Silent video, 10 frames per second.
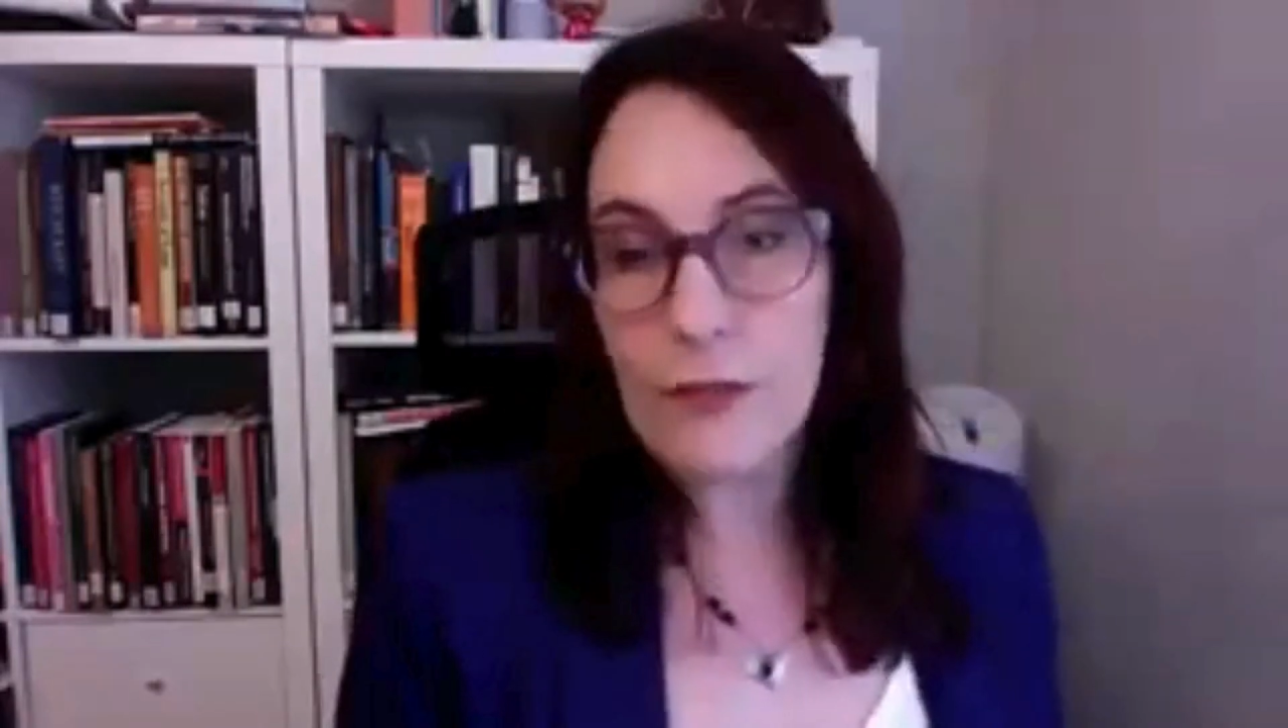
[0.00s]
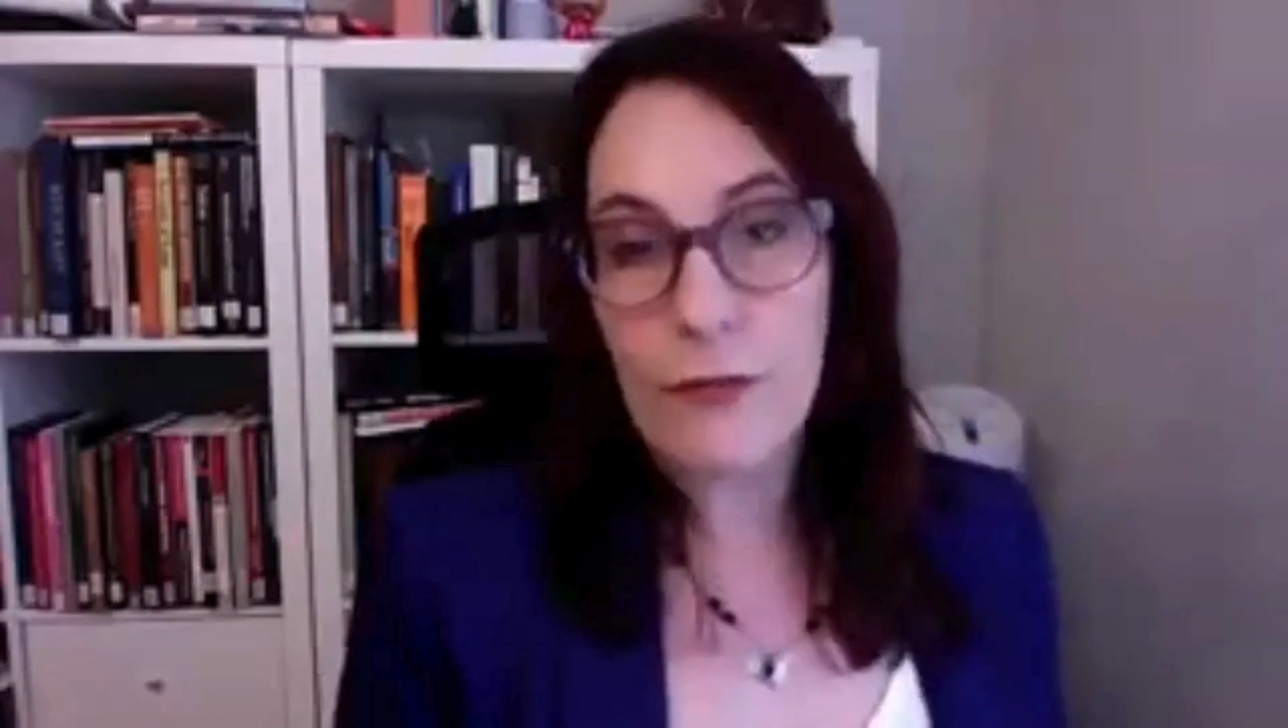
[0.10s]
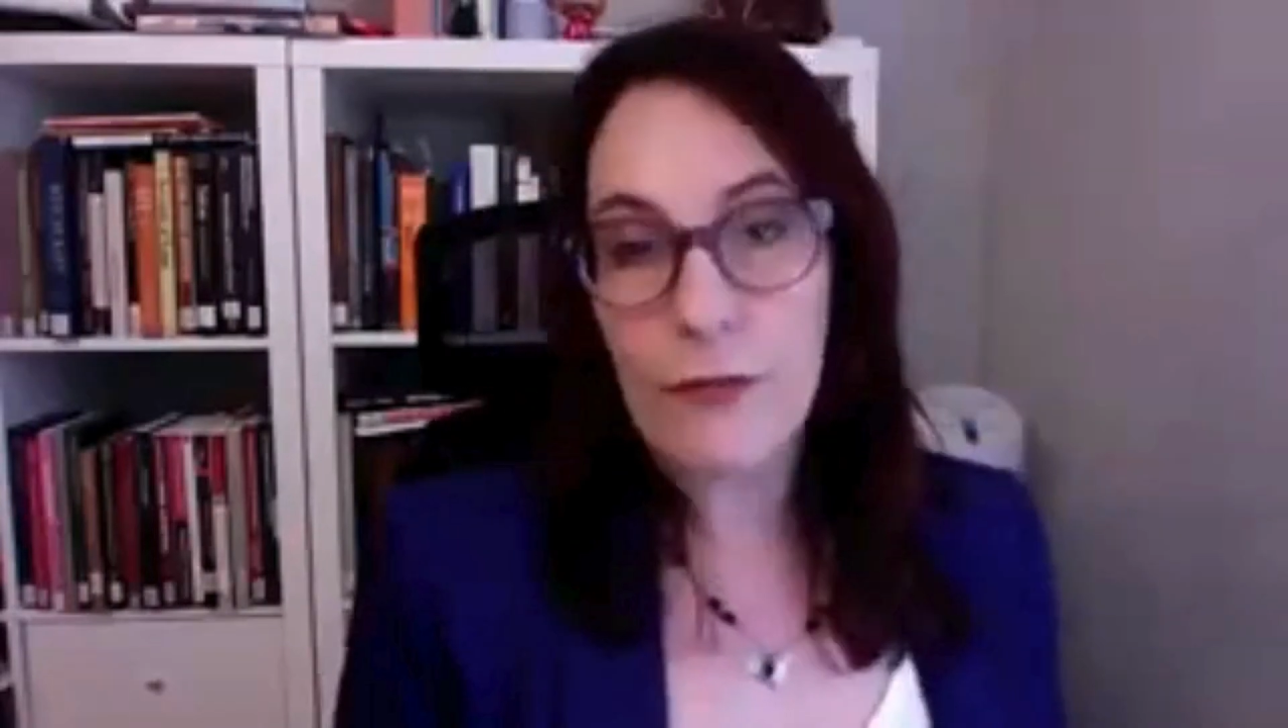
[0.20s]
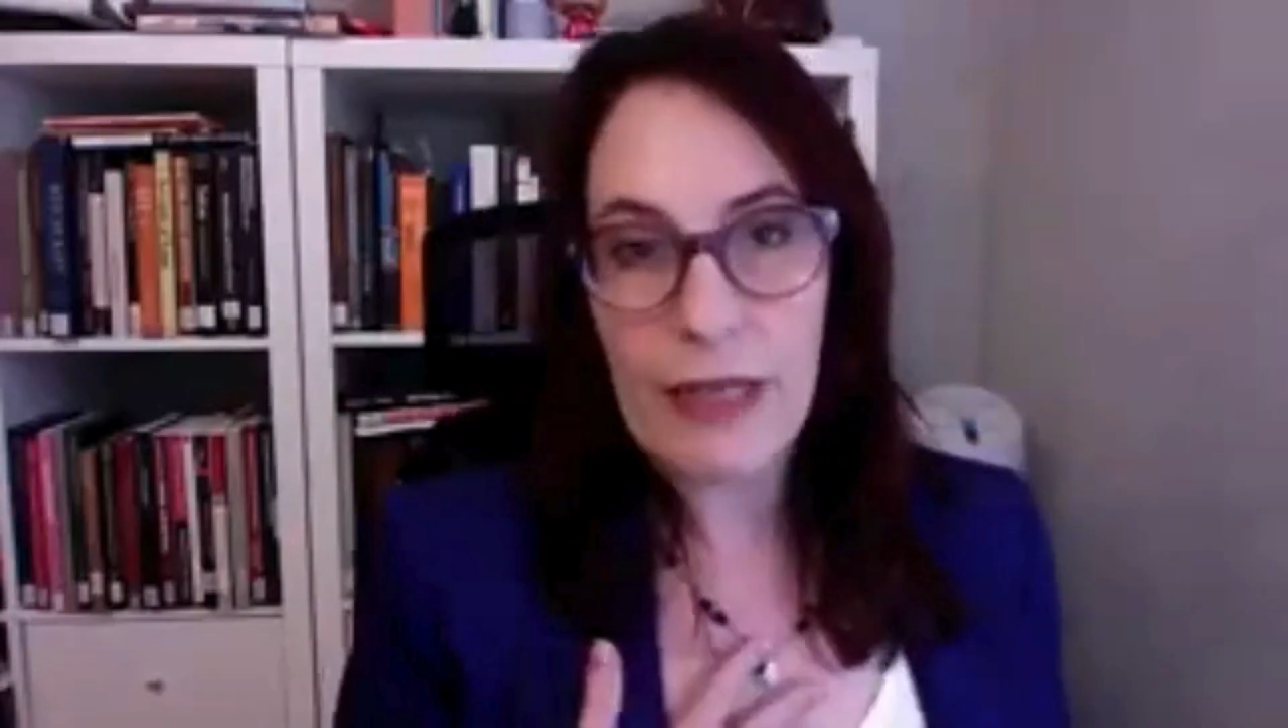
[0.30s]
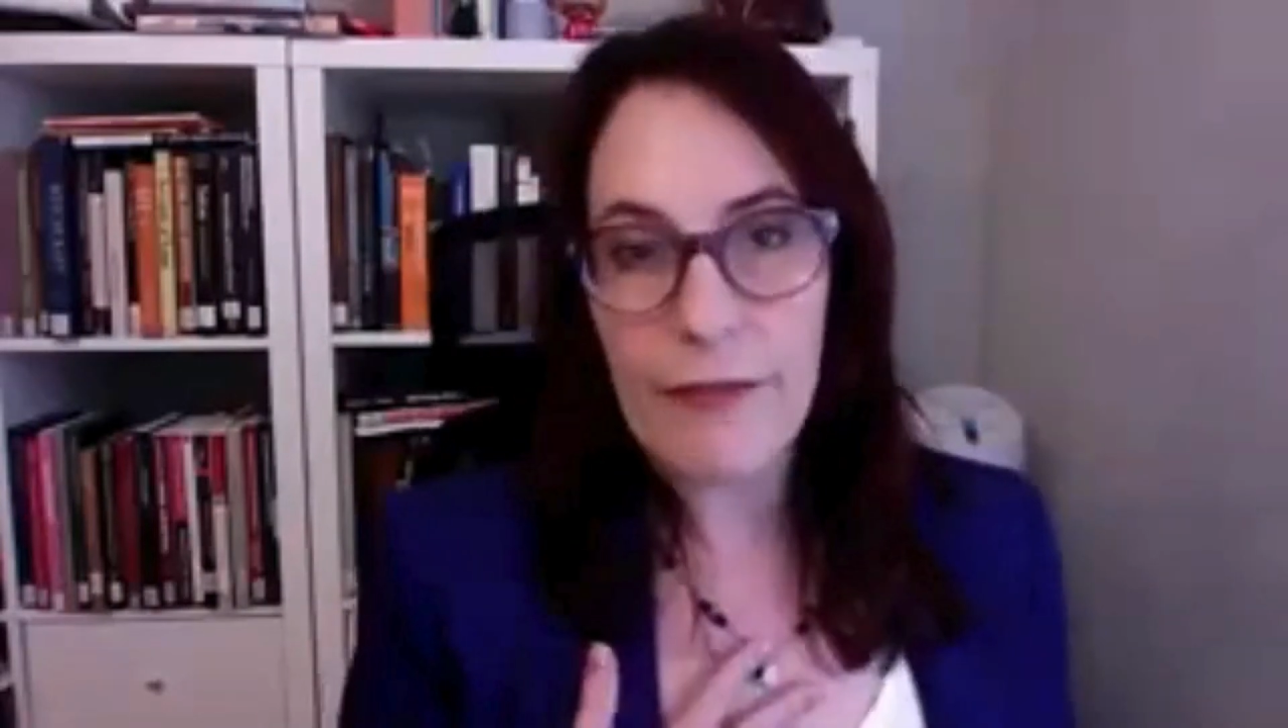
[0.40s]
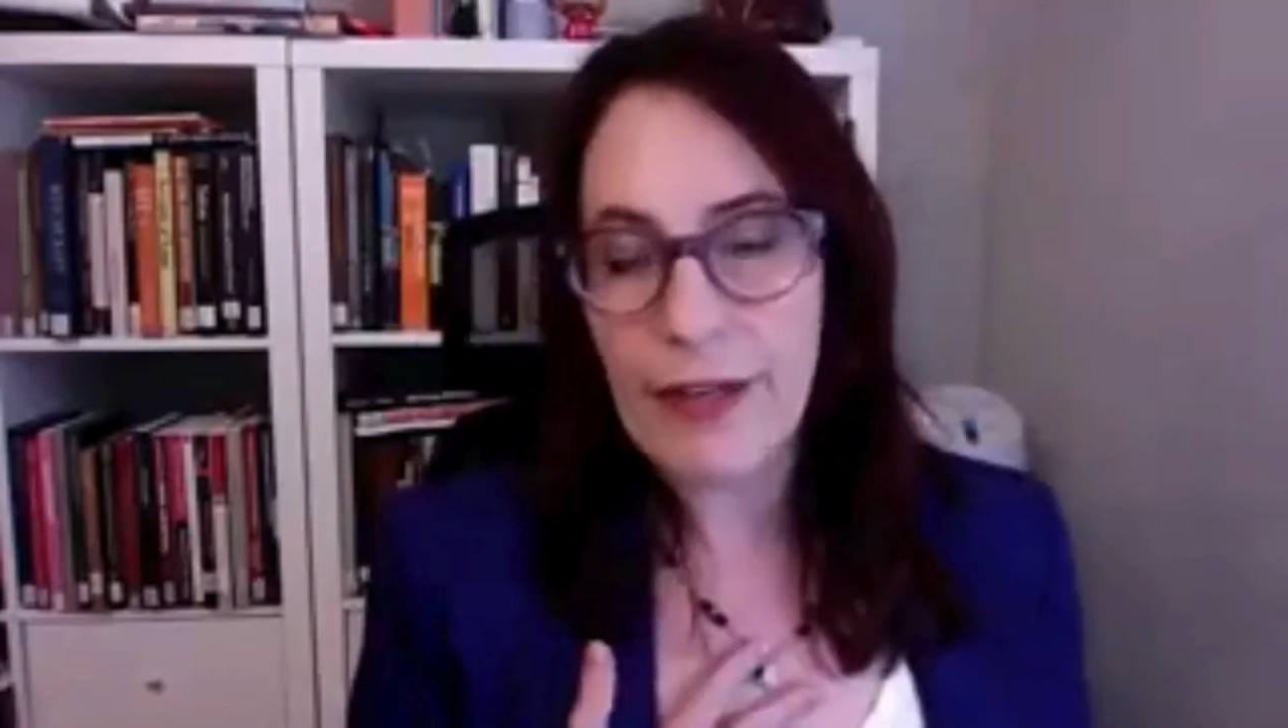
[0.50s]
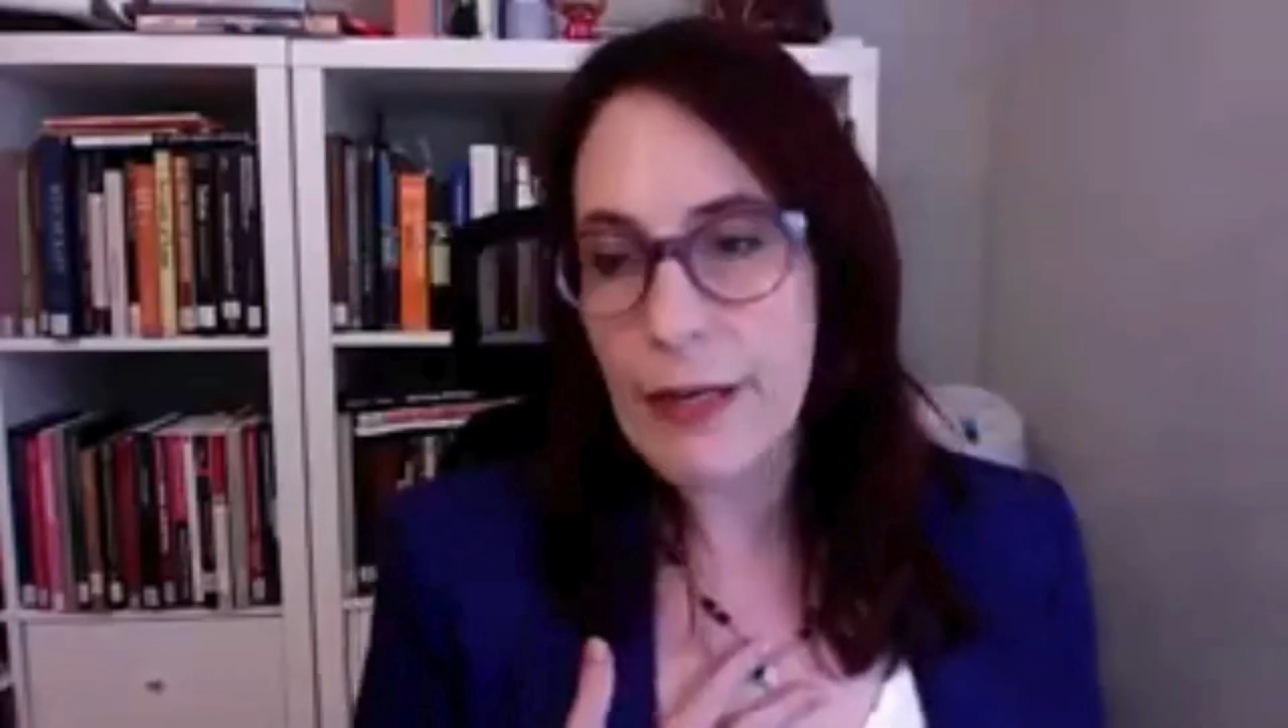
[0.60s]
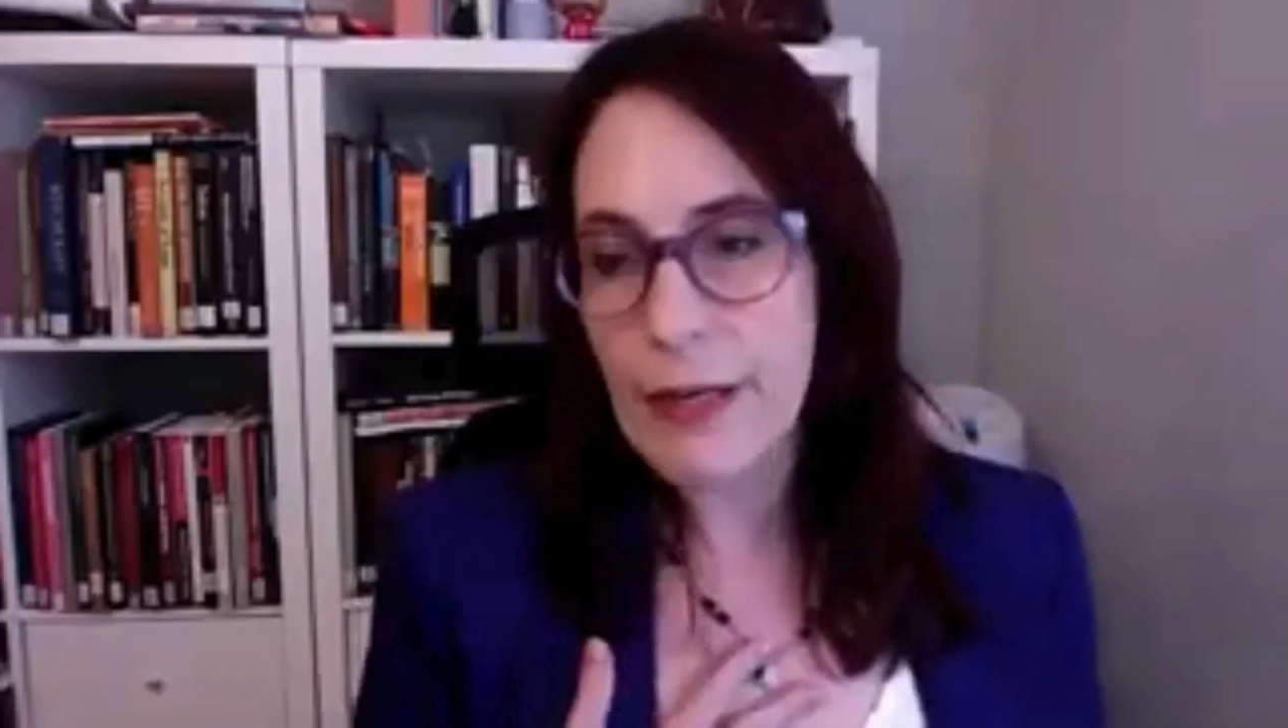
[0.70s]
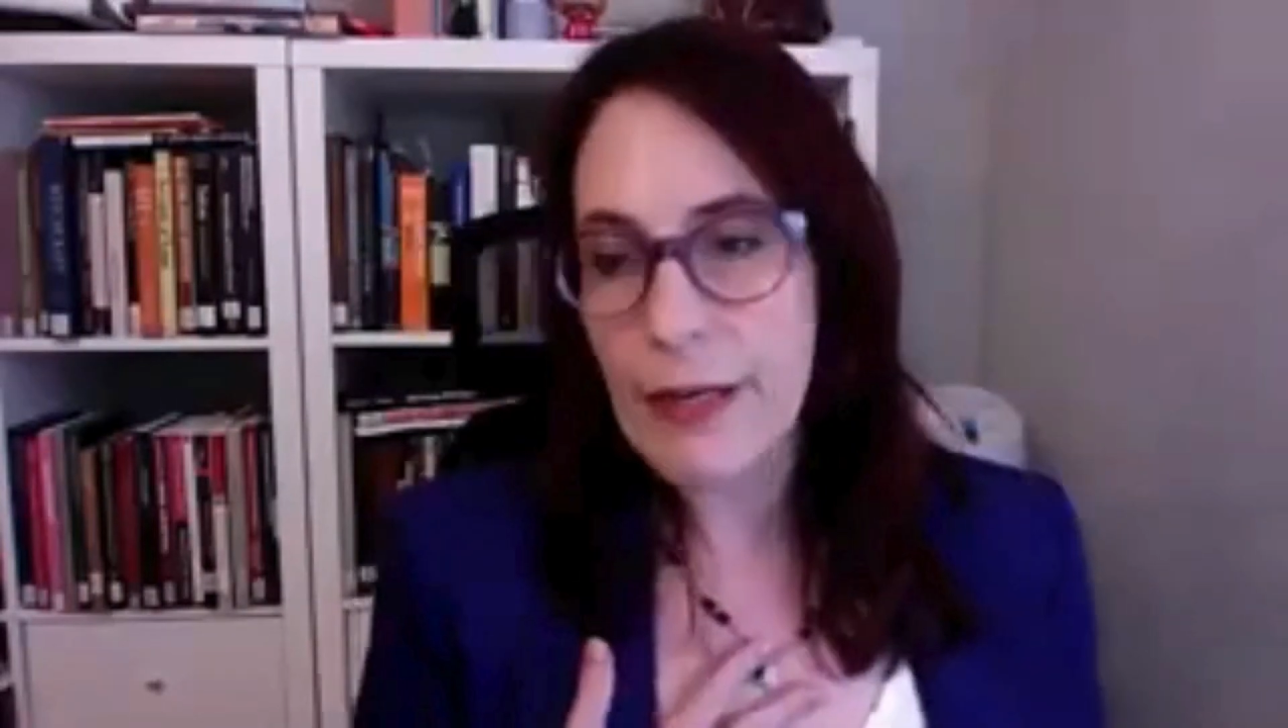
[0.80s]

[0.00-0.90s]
for me very